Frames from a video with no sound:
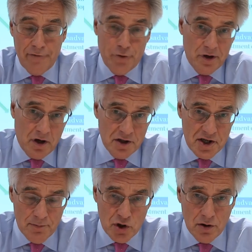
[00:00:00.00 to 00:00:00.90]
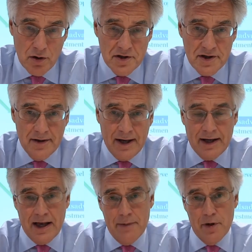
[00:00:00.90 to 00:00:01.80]
for the consumption goods that
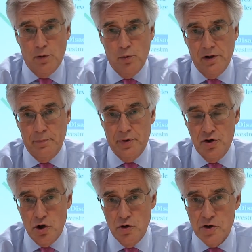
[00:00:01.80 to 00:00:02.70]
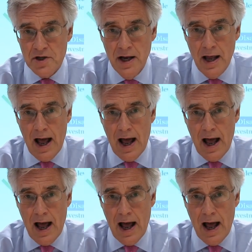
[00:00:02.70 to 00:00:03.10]
that capital will produce.